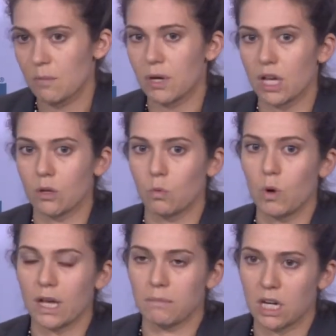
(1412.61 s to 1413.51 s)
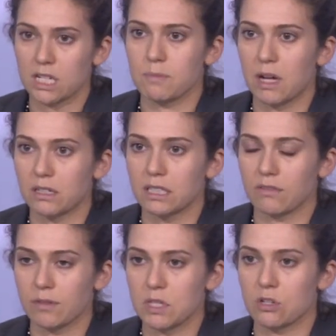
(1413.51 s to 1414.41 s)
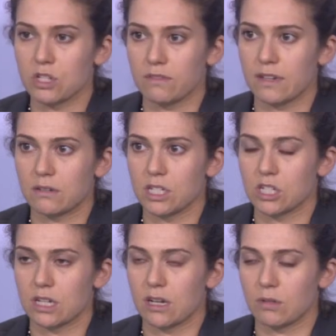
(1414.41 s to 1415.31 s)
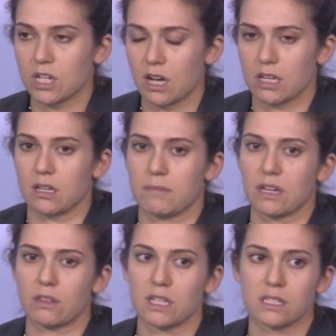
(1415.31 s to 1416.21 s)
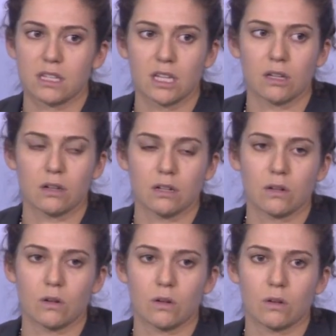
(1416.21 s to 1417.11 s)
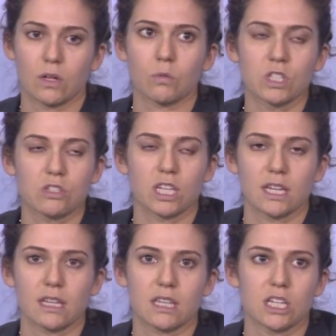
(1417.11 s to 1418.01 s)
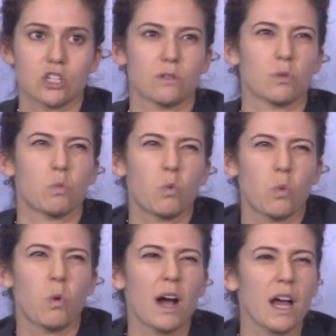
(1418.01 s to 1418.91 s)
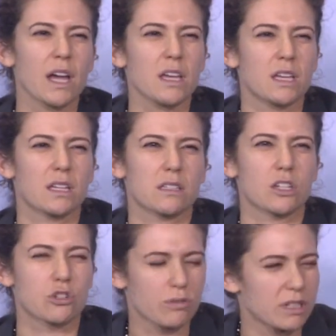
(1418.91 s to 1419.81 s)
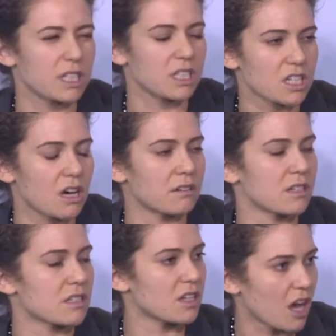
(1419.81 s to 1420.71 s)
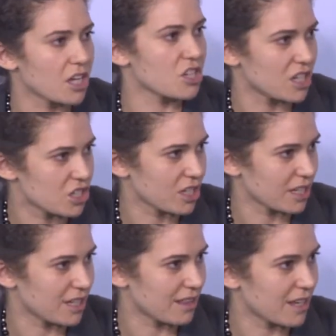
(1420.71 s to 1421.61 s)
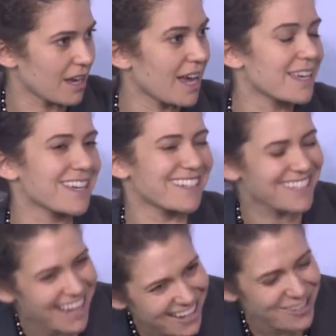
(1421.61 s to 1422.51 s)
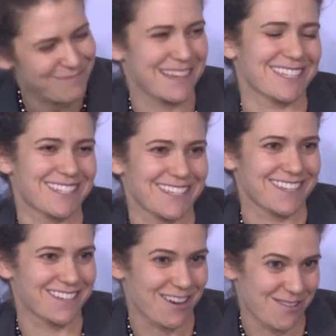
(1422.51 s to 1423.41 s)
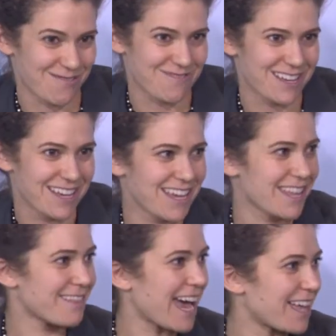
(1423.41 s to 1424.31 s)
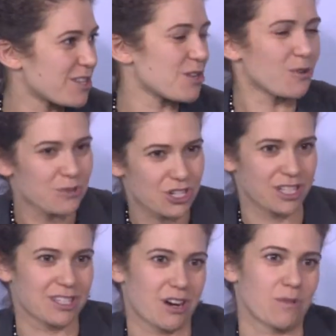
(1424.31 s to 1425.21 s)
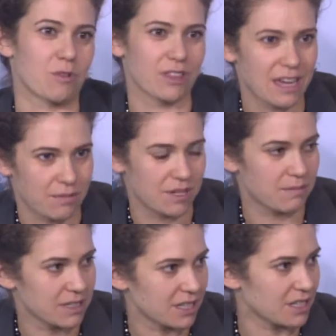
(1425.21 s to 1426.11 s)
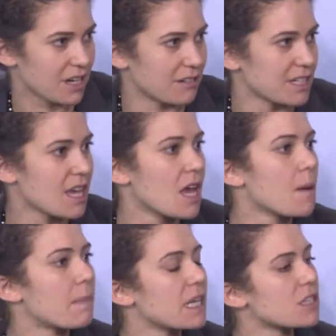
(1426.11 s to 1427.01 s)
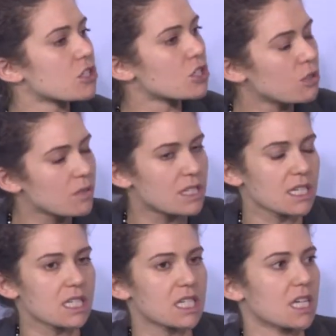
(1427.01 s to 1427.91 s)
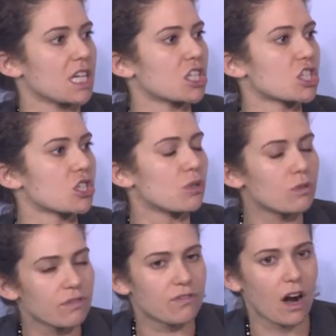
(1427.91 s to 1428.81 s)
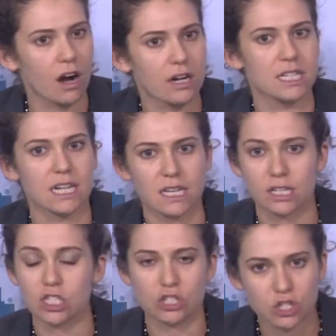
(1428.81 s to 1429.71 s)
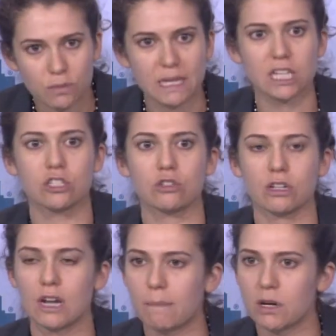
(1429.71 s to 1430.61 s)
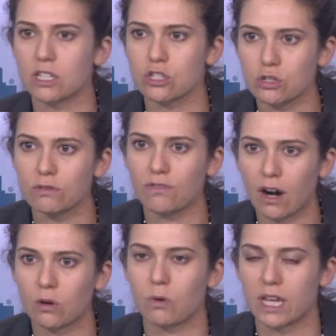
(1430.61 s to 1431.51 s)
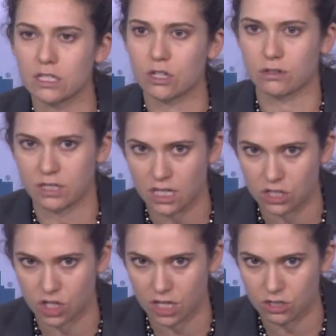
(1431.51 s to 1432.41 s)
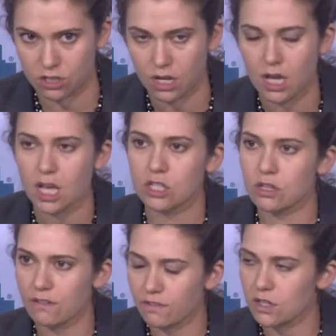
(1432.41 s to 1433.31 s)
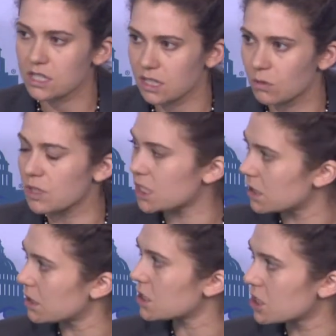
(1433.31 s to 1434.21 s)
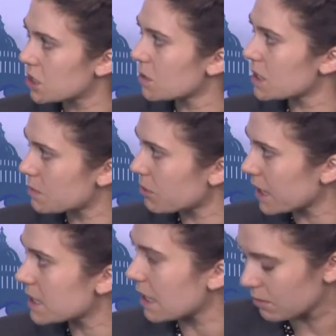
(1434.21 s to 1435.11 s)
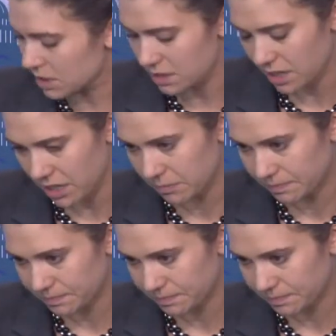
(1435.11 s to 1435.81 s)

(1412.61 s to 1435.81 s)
But when Mark Spalding from the Ocean Foundation and I were talking about this, it was looking at the issue as, why is $1 trillion not changing anything? I can tell my CEO that the oceans are worth how many $1 billion, but it's too distant, it's too far, and it's too big a number, it's too far away to create change. So the first thing we need to do is bring it down to scale.